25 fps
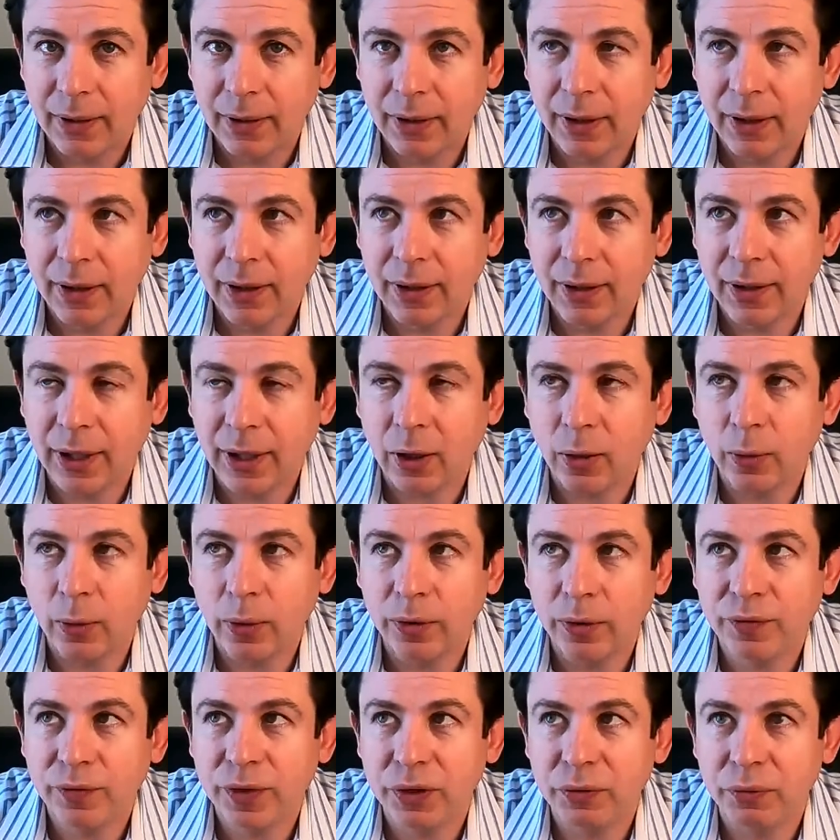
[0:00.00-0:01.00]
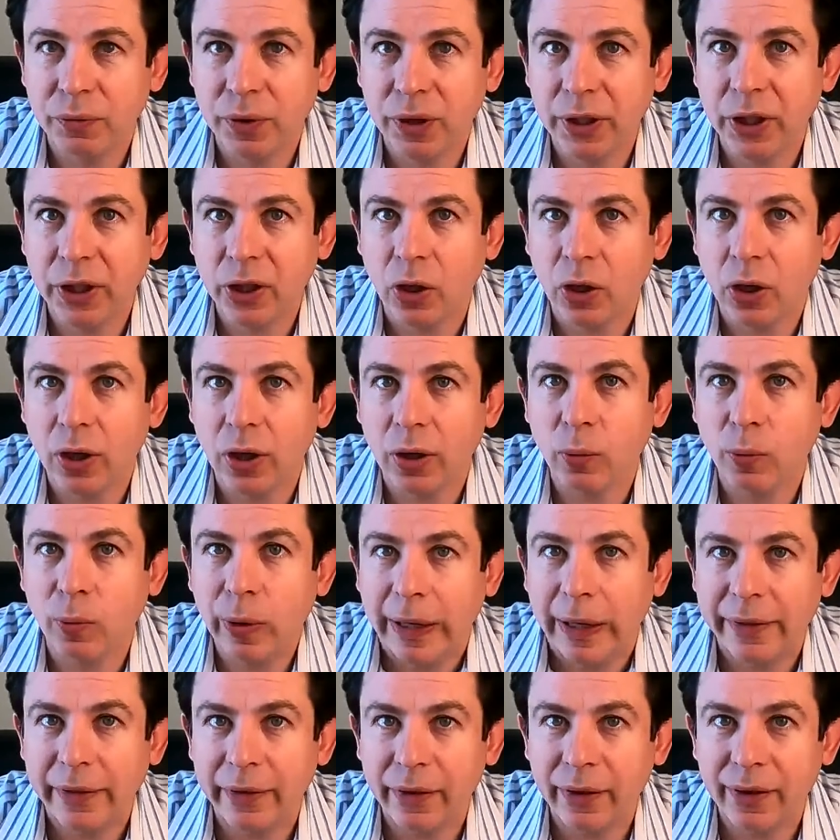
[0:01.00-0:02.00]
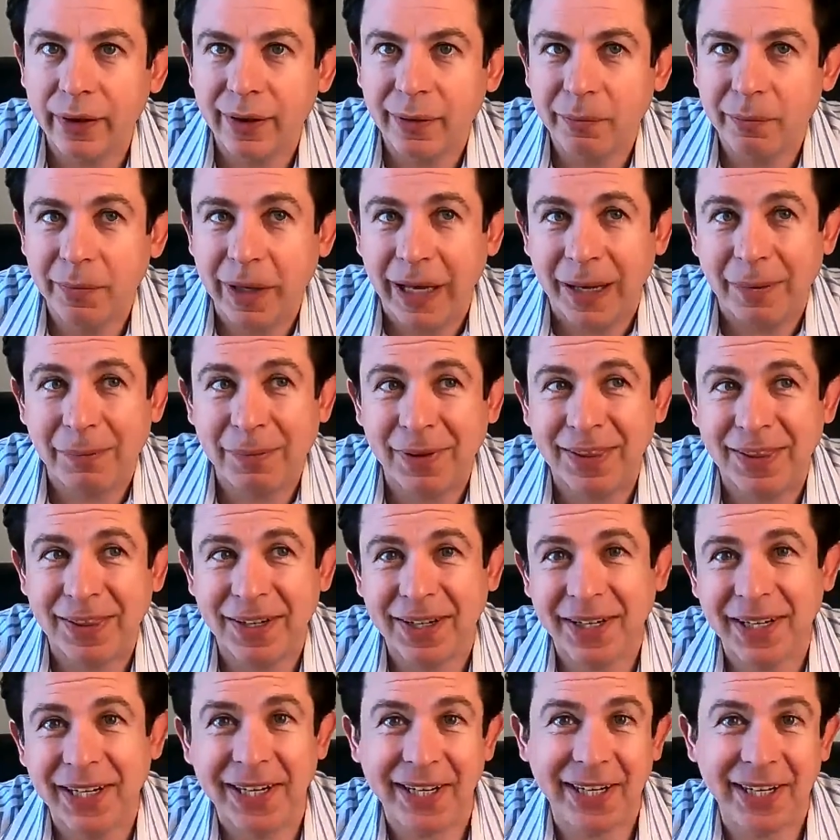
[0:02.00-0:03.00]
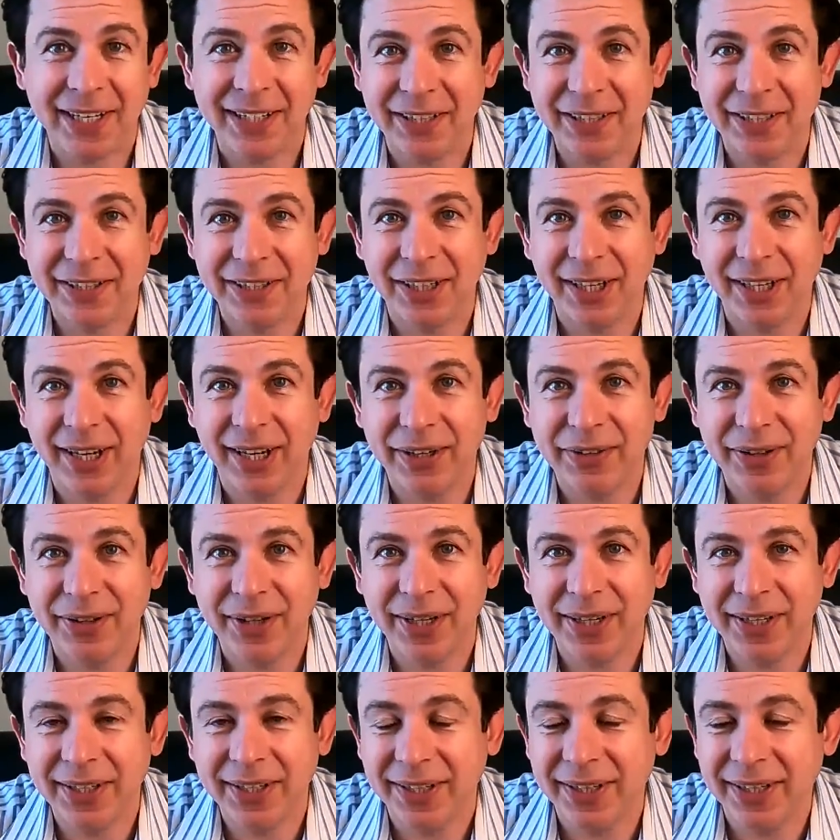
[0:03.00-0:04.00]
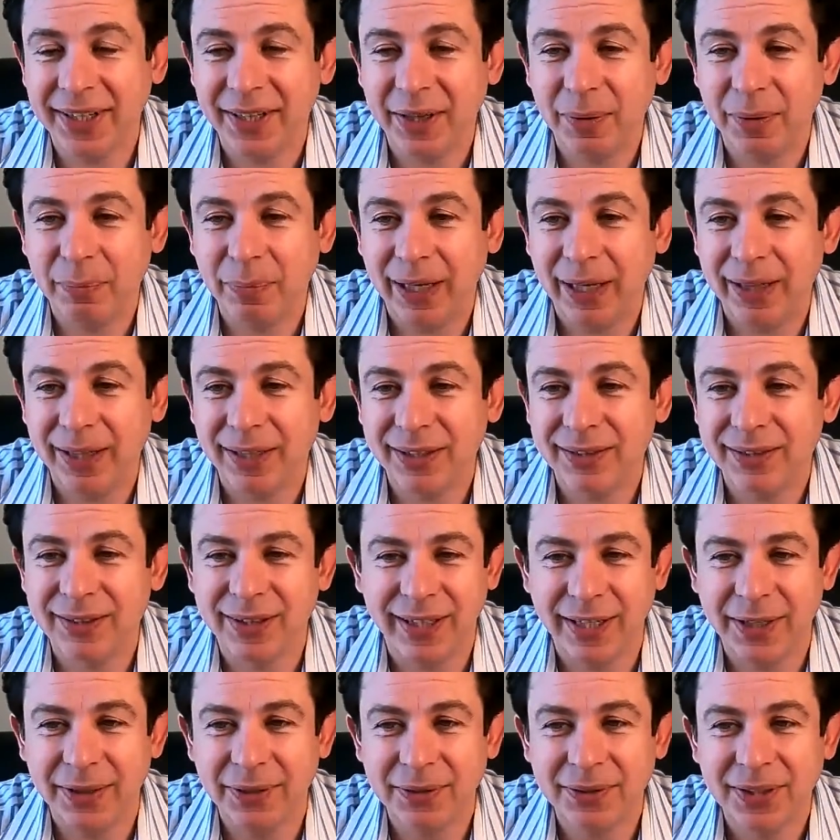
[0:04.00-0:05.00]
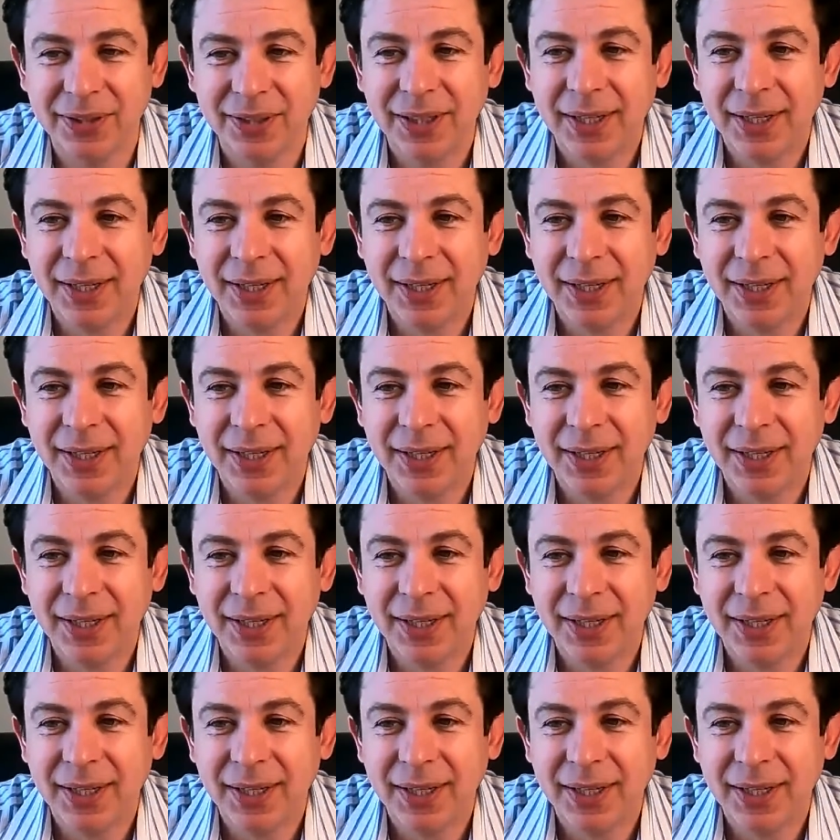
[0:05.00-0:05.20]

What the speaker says: Now, if it's really hot weather, maybe they're going to get a little dehydrated and that'll balance it out.